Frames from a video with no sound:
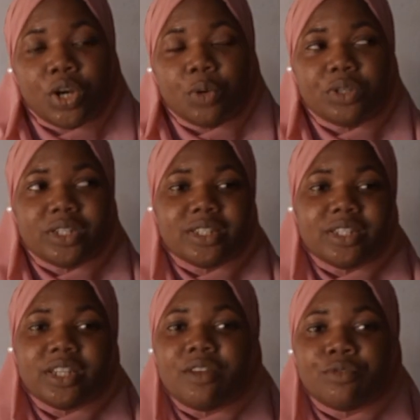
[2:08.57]
which is
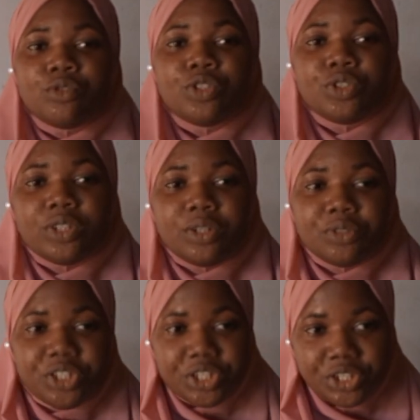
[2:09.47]
the evolutionary
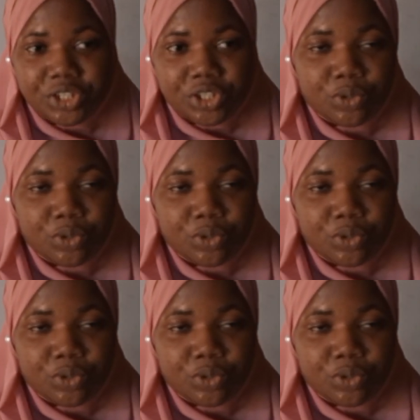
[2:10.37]
change